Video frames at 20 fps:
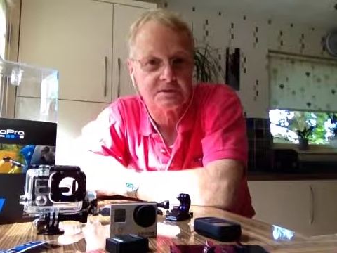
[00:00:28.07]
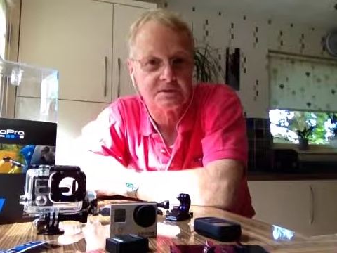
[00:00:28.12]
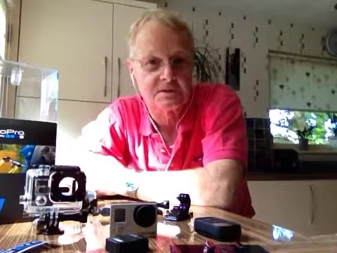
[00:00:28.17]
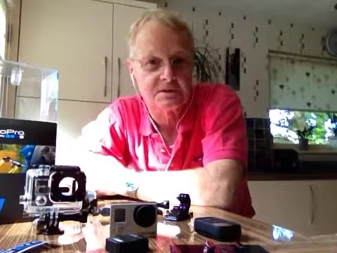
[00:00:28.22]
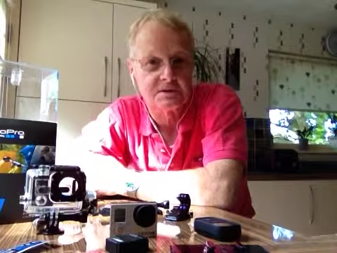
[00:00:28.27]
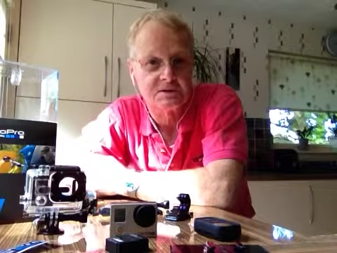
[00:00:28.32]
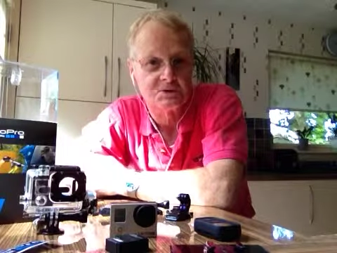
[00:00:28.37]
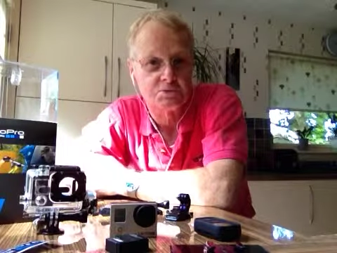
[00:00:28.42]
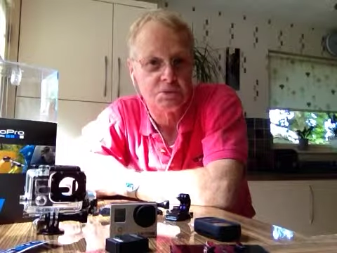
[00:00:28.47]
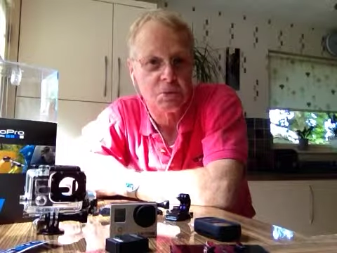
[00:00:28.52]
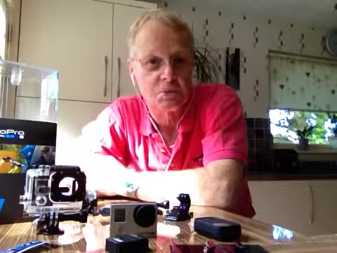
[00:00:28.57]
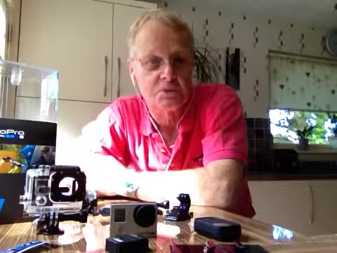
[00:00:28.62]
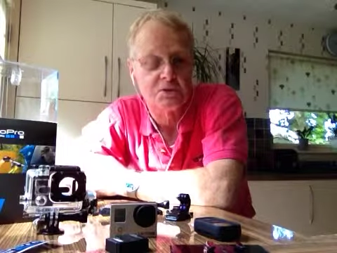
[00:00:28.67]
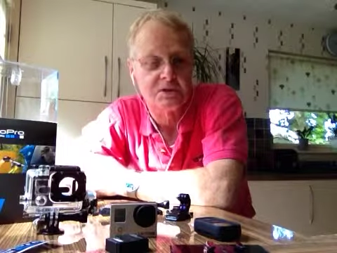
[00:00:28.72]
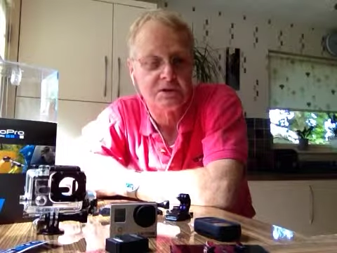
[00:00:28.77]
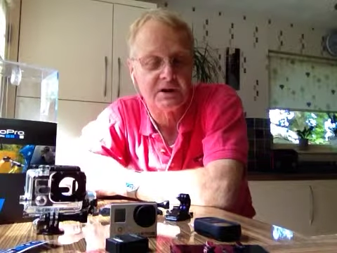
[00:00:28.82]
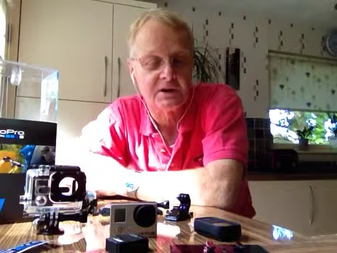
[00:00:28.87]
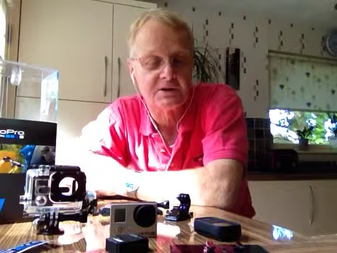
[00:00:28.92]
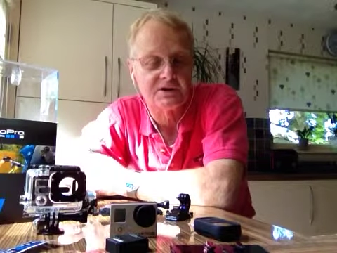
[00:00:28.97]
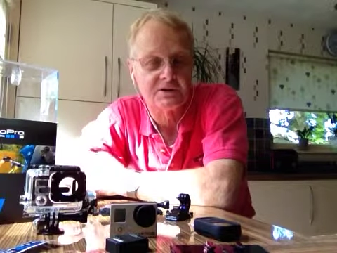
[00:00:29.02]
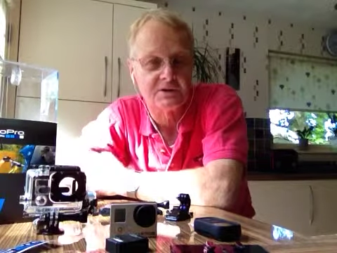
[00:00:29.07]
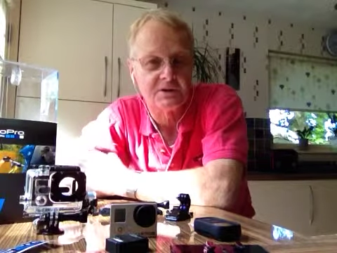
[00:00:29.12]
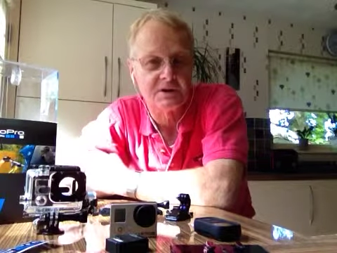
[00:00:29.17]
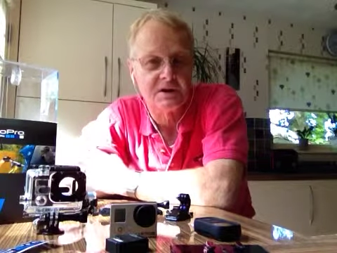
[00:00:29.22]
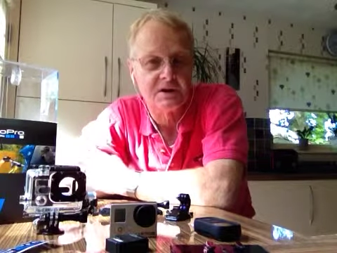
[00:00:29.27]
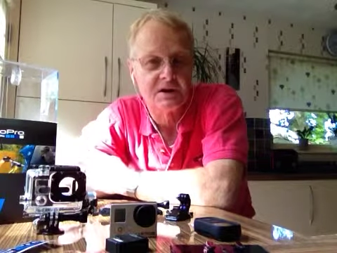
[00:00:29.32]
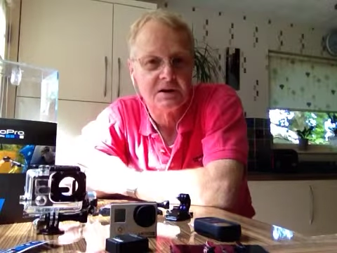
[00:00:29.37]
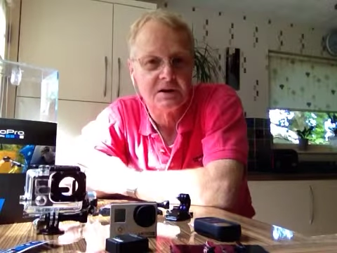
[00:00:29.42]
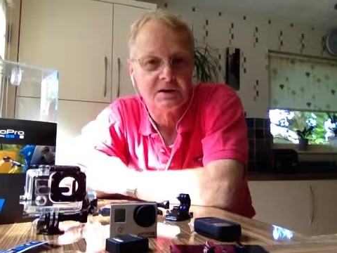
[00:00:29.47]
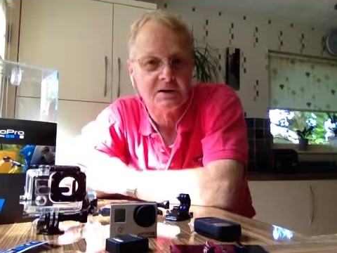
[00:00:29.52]
gizmo gadget
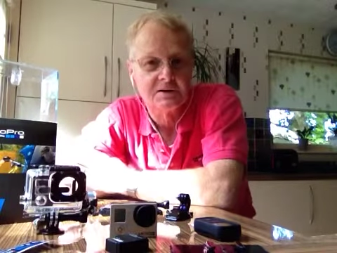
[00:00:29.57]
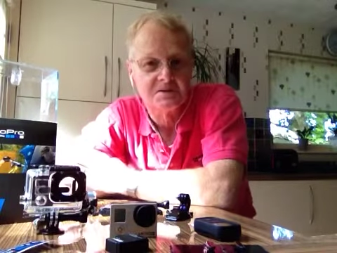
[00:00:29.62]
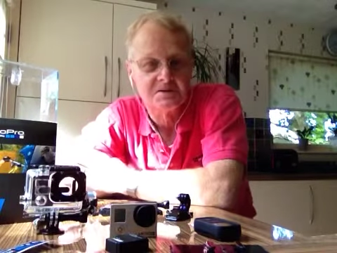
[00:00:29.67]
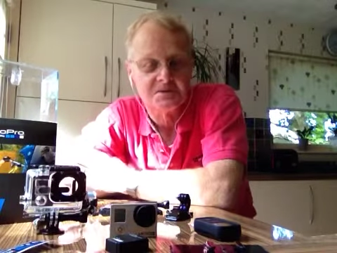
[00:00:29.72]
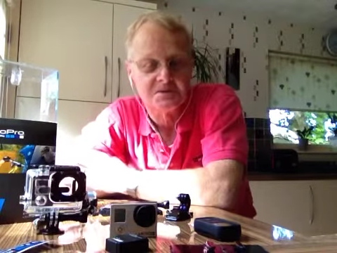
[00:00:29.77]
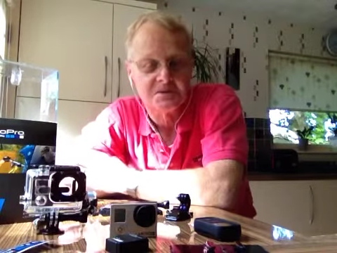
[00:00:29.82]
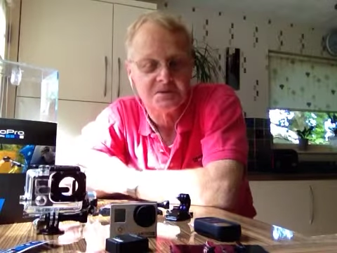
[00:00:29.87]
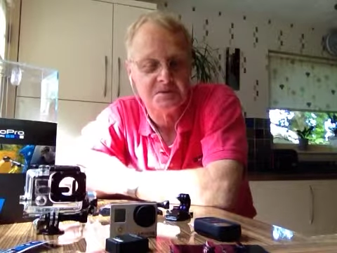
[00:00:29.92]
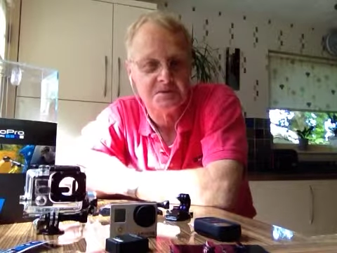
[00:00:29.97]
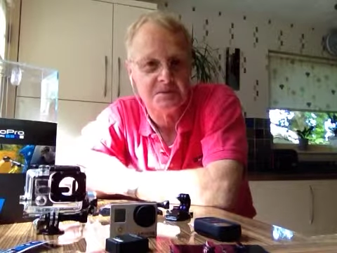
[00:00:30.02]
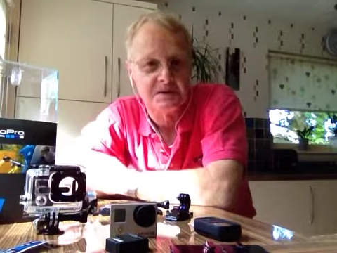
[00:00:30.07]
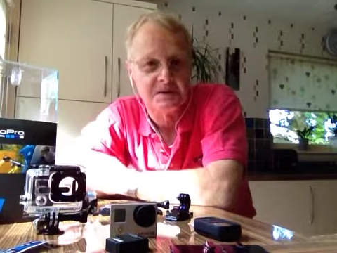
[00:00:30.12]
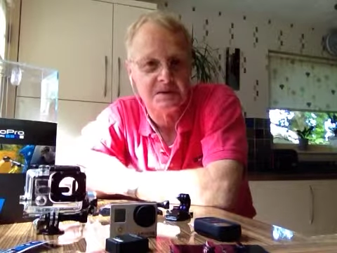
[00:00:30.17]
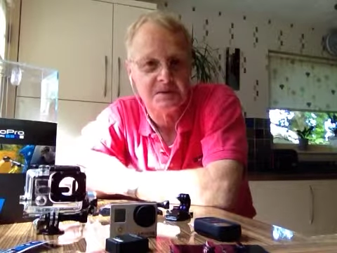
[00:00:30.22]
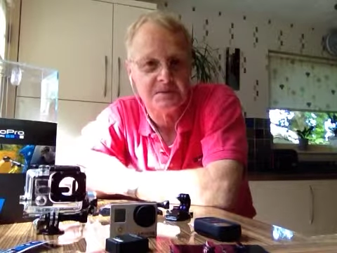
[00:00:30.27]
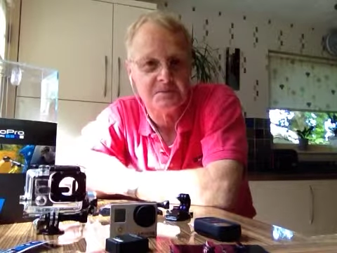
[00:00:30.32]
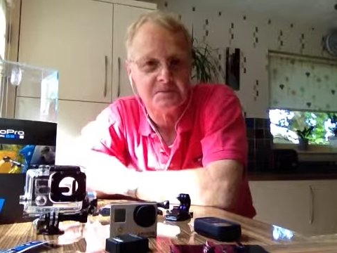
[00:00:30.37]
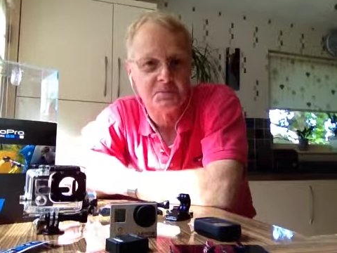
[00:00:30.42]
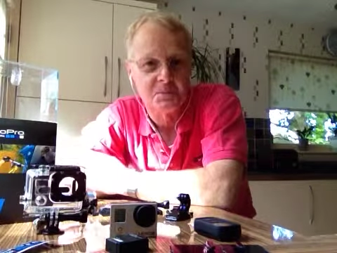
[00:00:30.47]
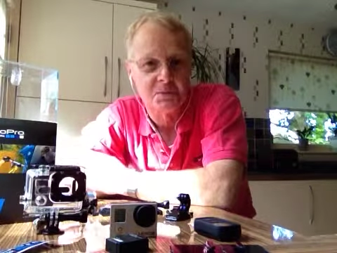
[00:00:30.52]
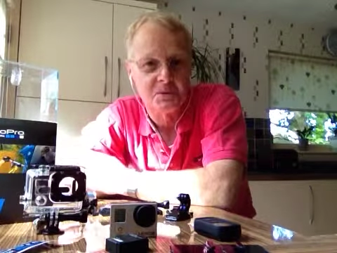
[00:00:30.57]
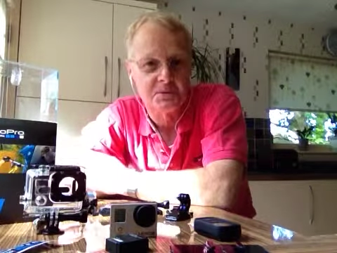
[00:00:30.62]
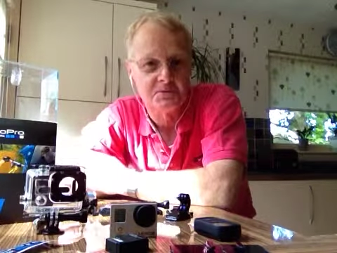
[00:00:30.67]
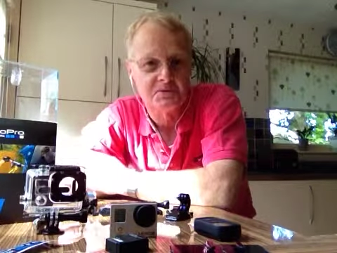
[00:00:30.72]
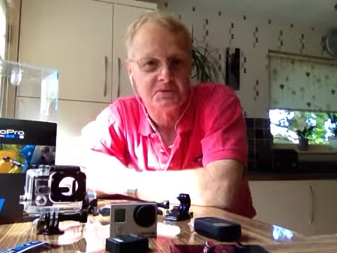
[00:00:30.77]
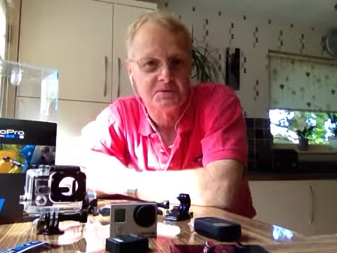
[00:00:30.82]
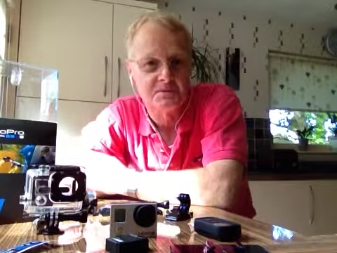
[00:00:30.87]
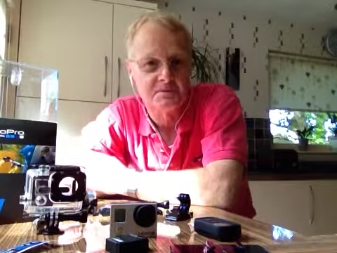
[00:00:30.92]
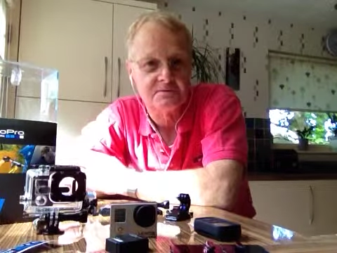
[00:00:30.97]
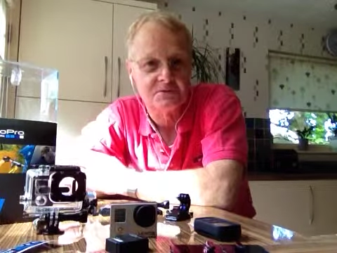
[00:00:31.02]
to put up
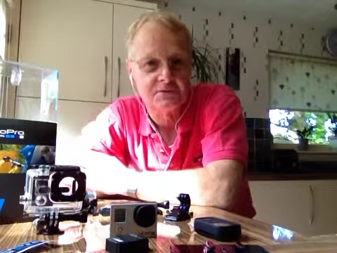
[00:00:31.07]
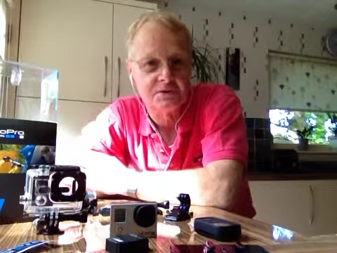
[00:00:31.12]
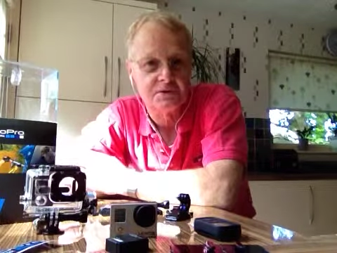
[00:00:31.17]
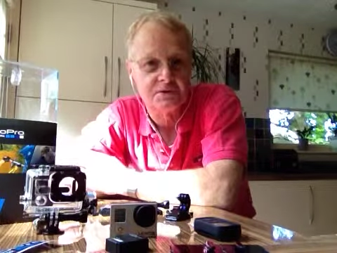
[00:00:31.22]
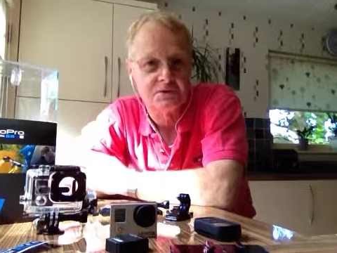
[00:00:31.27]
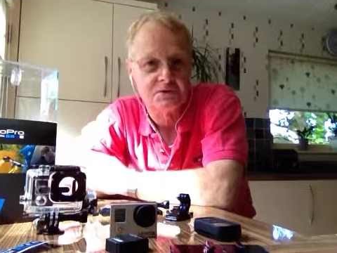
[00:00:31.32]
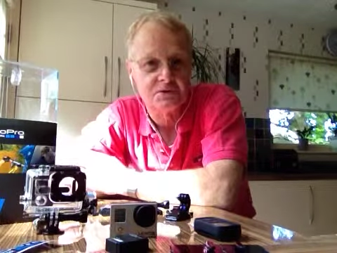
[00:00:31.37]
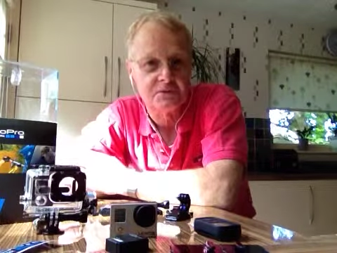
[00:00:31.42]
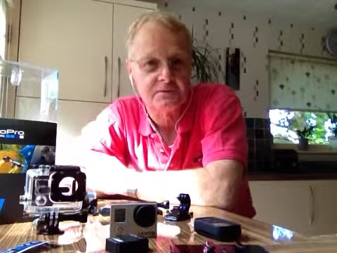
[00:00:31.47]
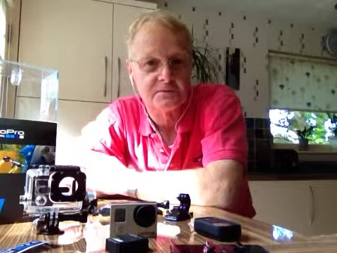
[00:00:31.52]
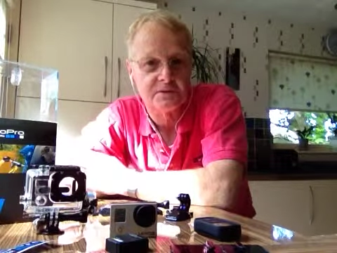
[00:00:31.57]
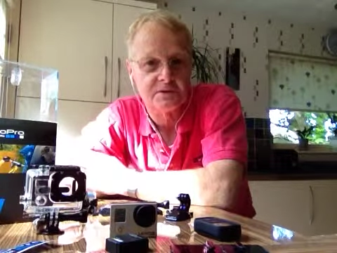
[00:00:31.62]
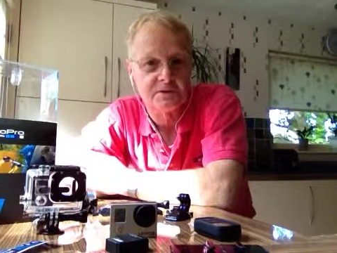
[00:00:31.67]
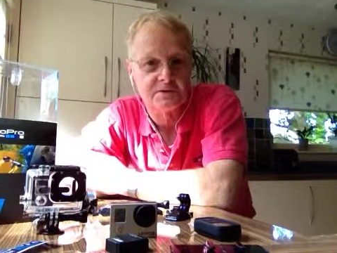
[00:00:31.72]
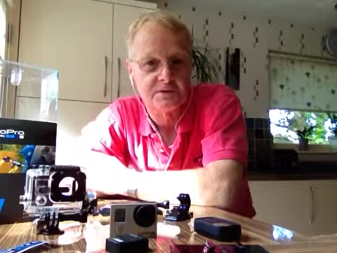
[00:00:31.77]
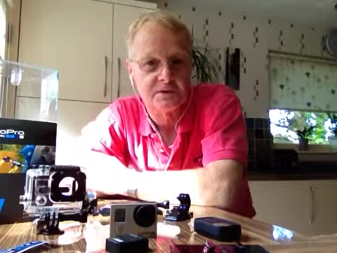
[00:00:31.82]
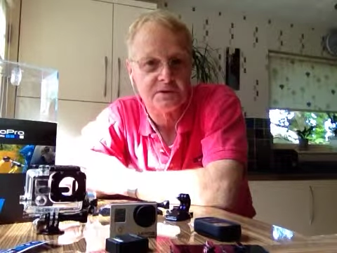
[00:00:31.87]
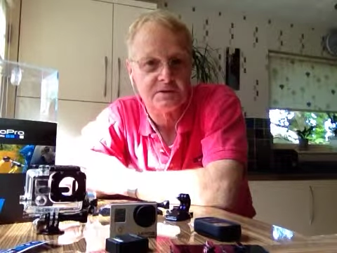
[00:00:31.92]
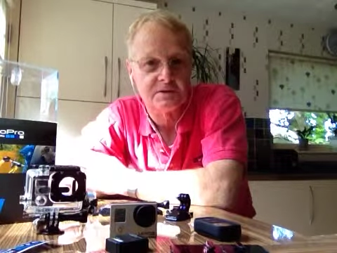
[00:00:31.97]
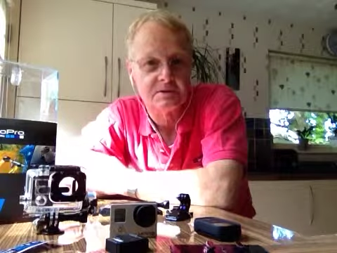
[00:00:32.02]
some videos of his